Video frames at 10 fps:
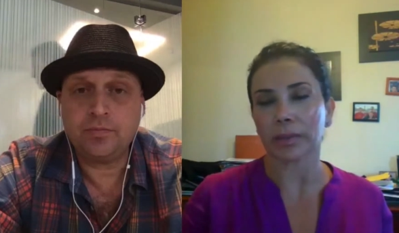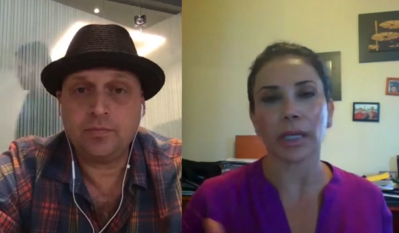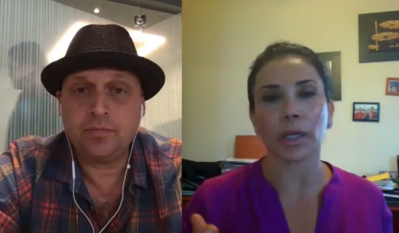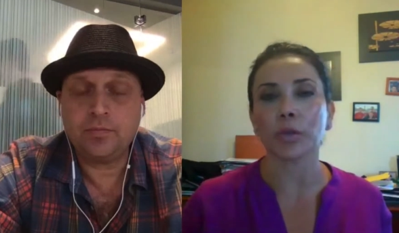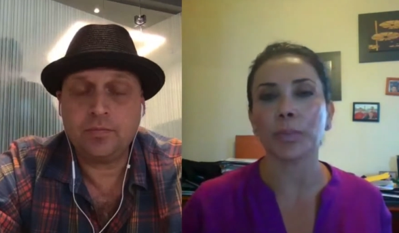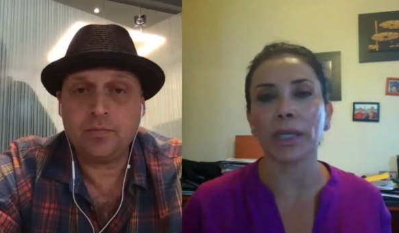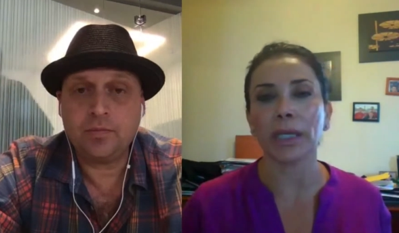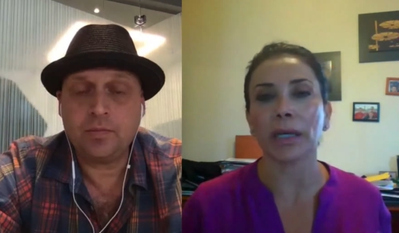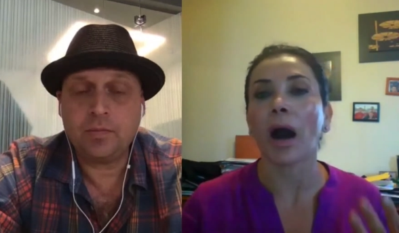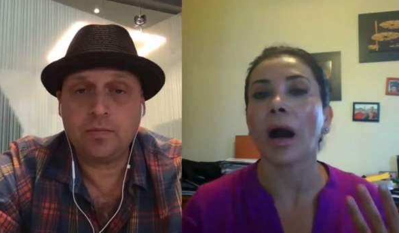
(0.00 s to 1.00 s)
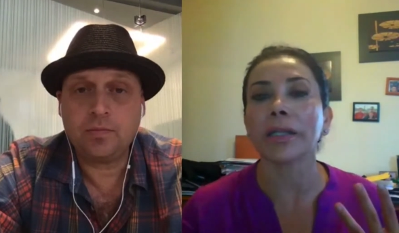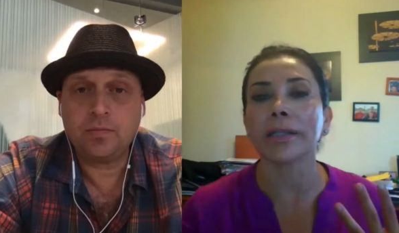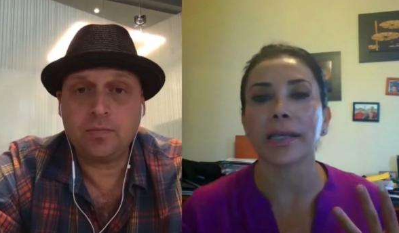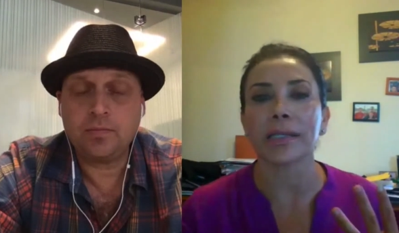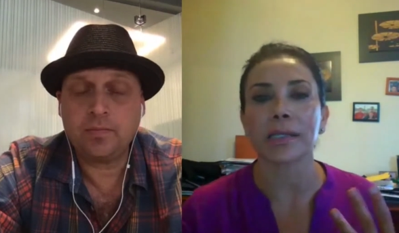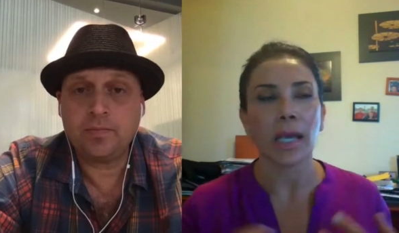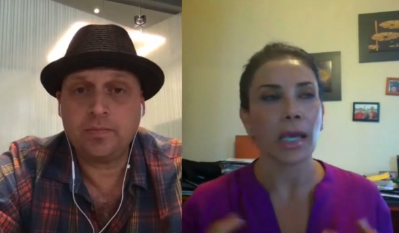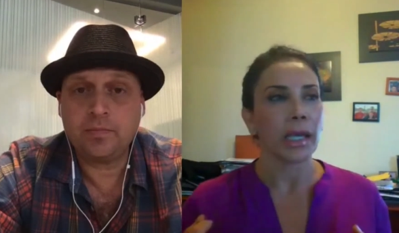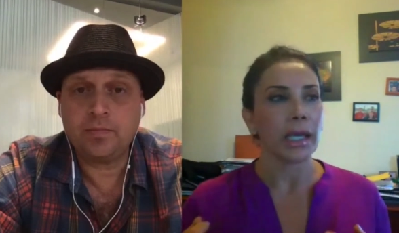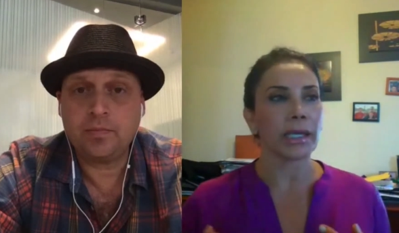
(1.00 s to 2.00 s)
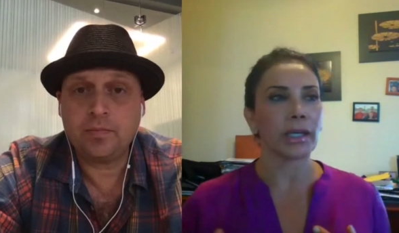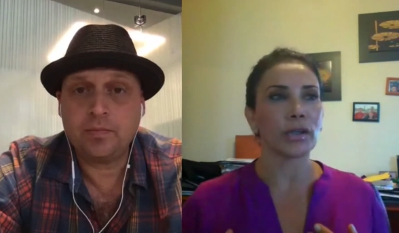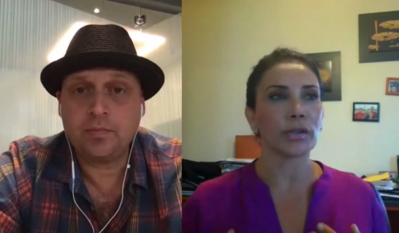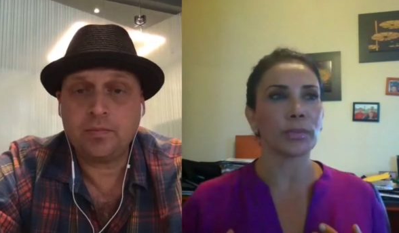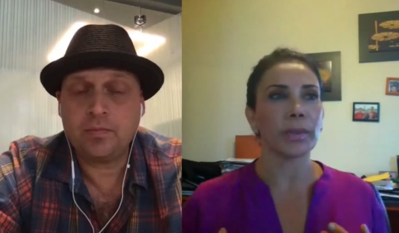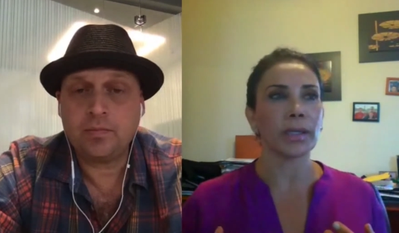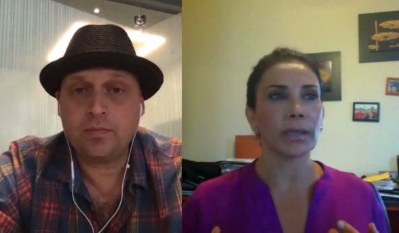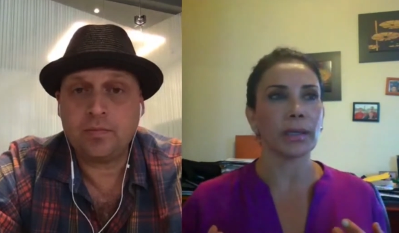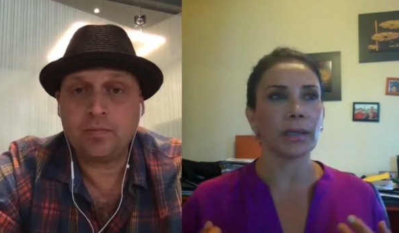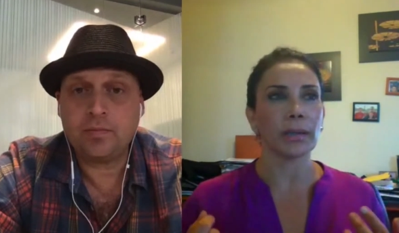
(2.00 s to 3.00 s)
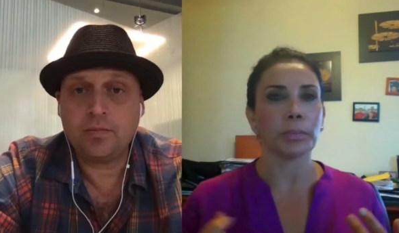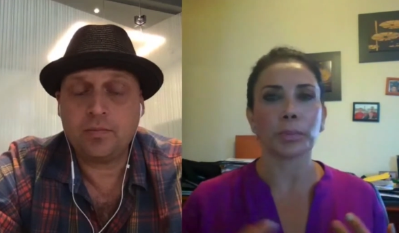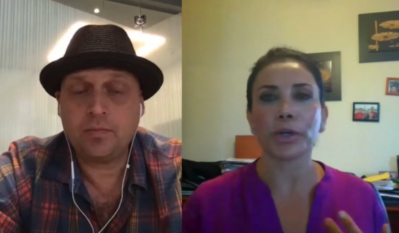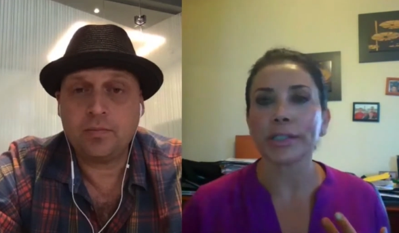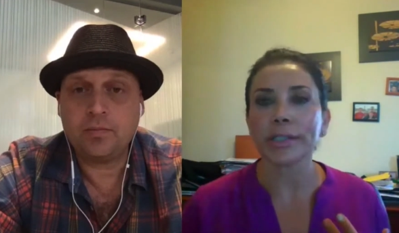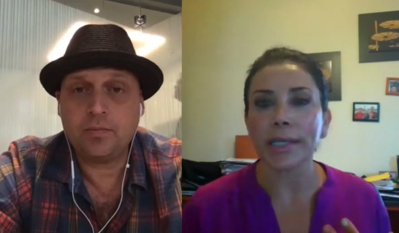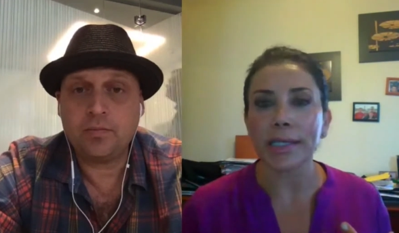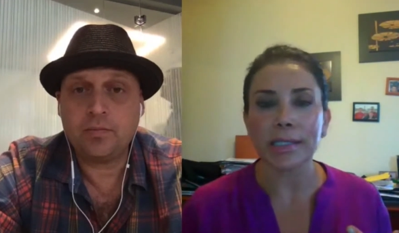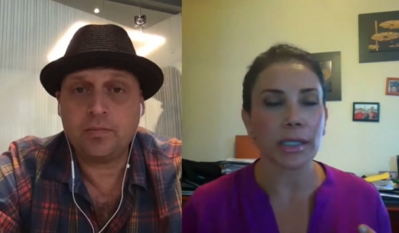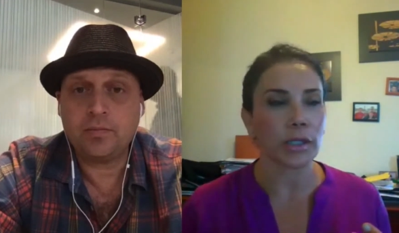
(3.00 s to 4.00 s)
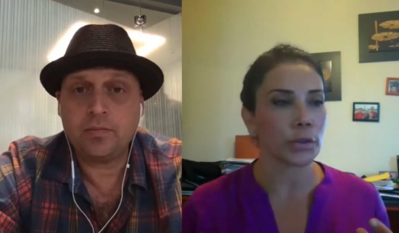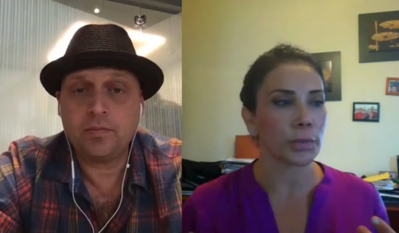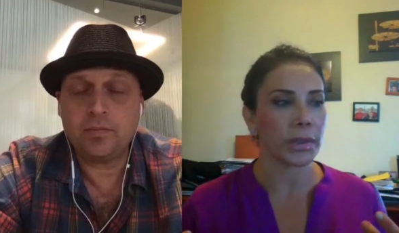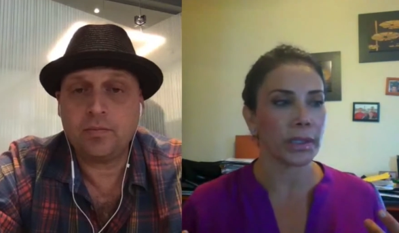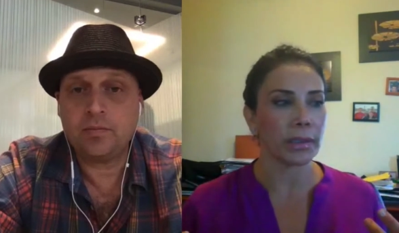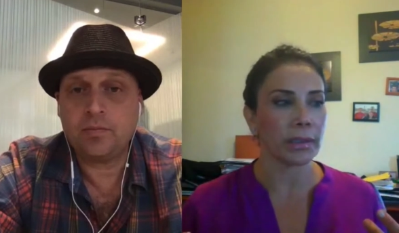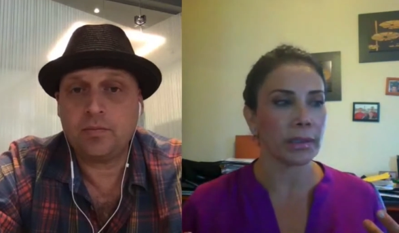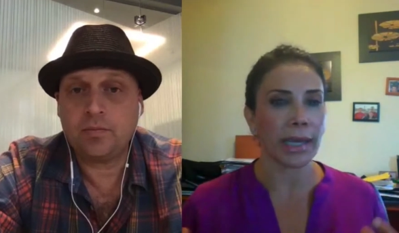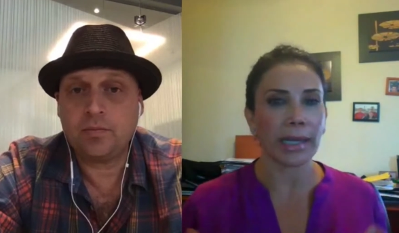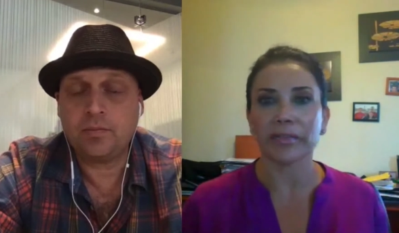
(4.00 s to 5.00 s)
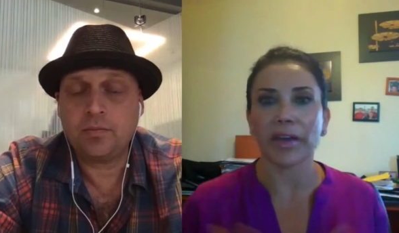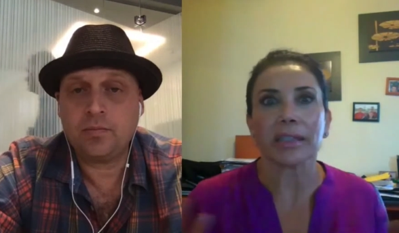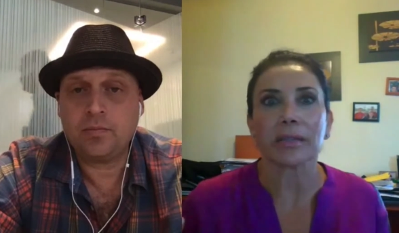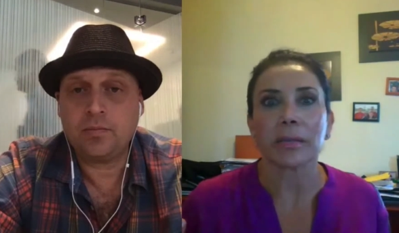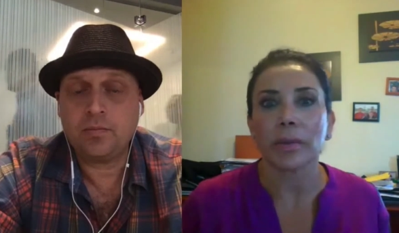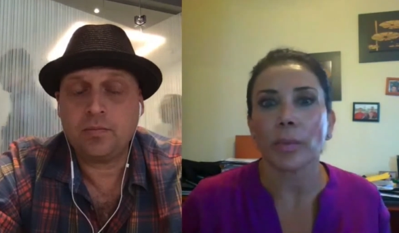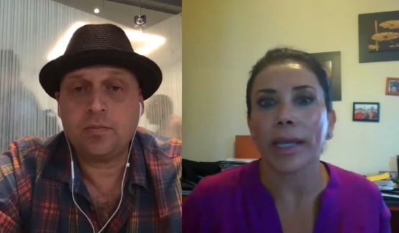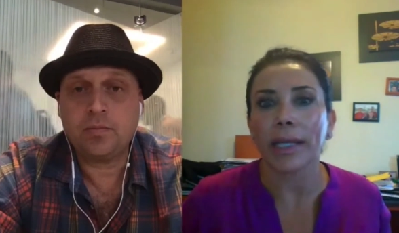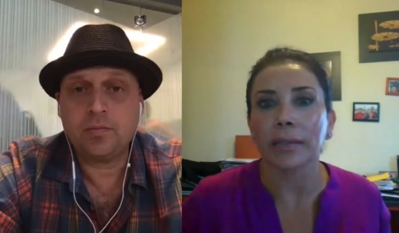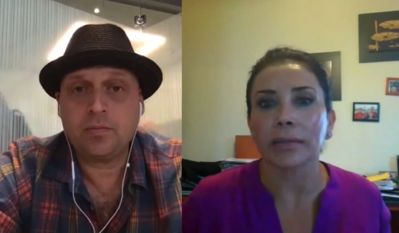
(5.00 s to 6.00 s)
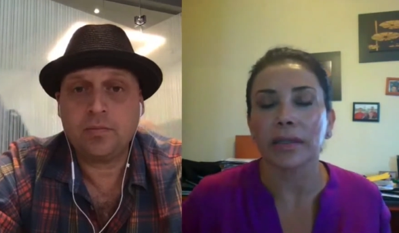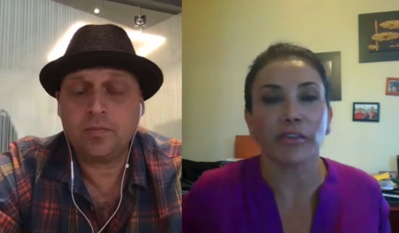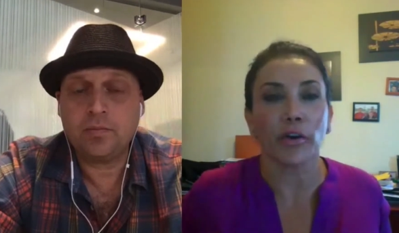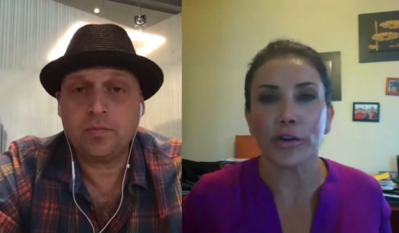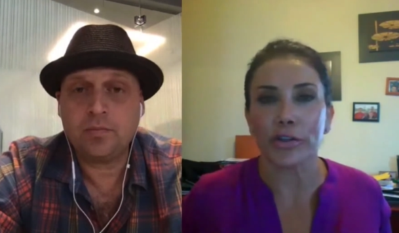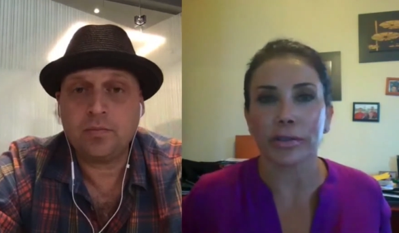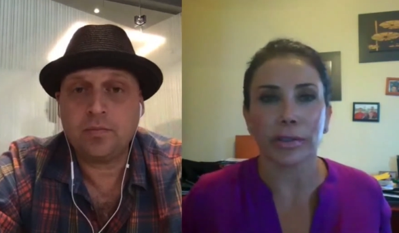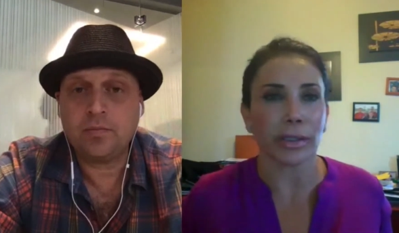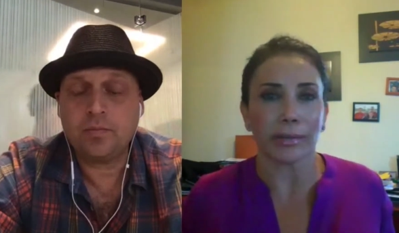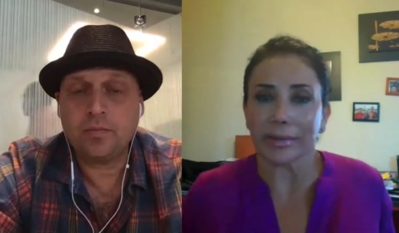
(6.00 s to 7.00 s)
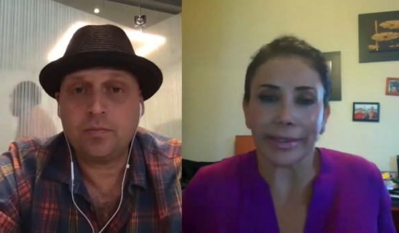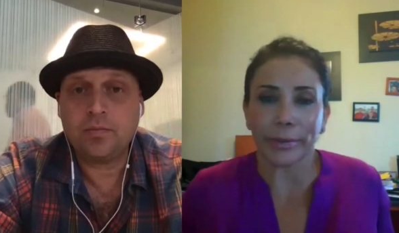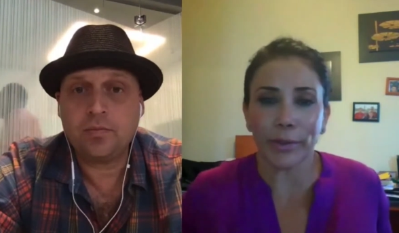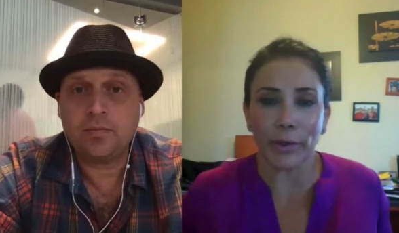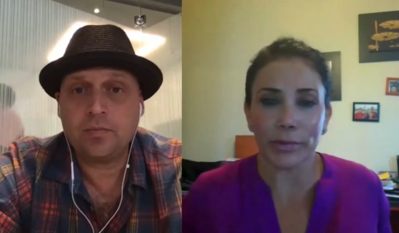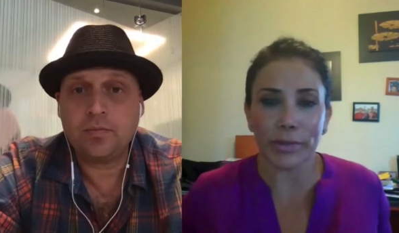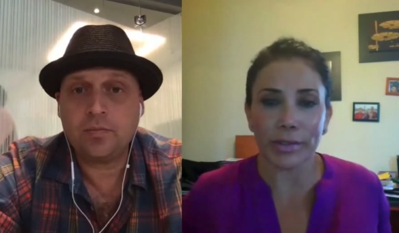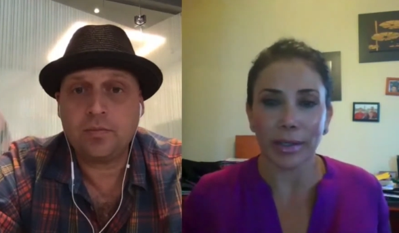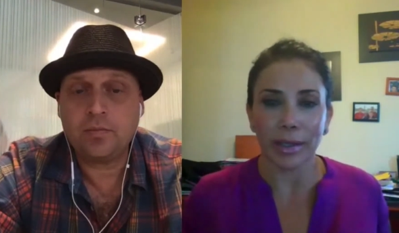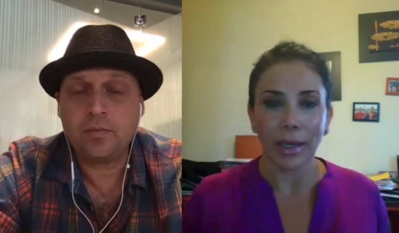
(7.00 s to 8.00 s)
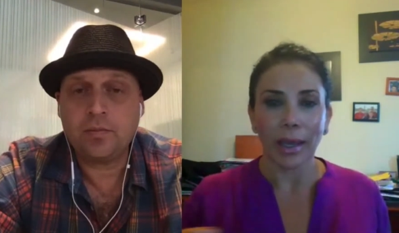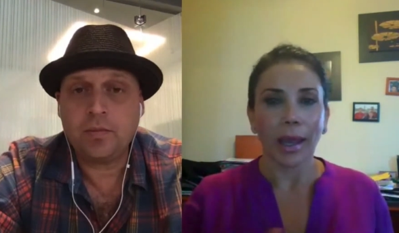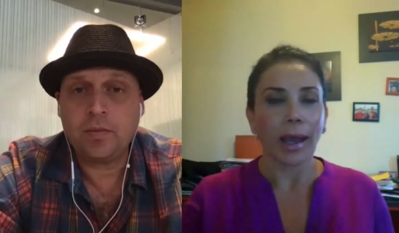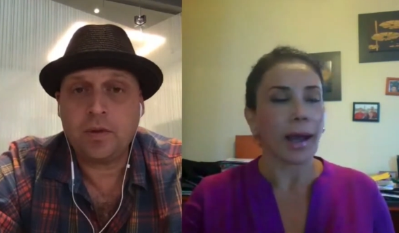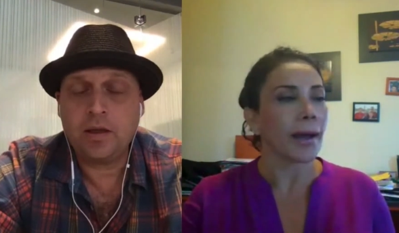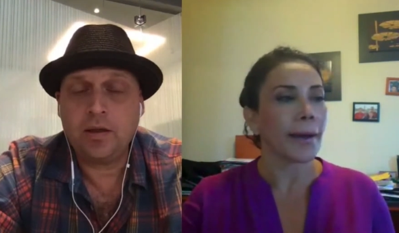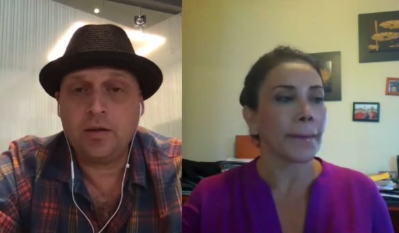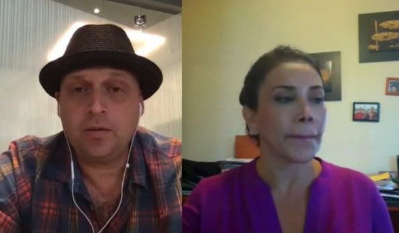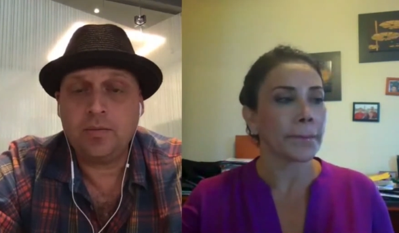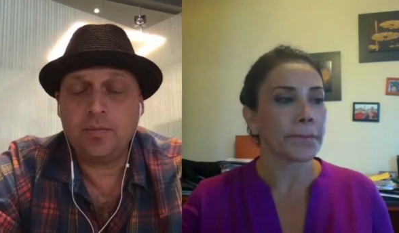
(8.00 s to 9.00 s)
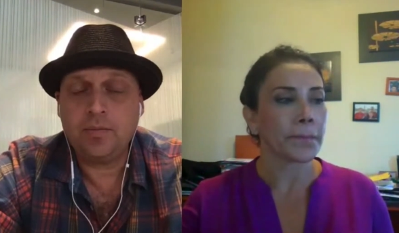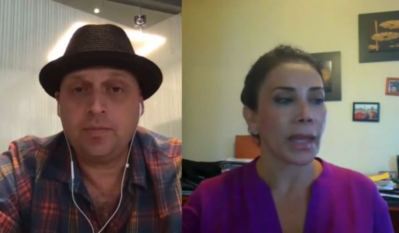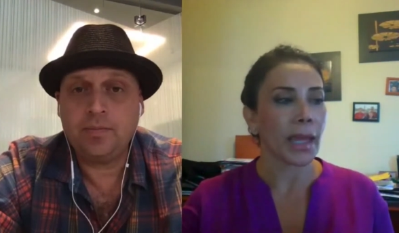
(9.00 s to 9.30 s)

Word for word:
Speaker 1: It could be holidays, it could be birthdays, it could be an event, wedding, divorce, who knows. Um,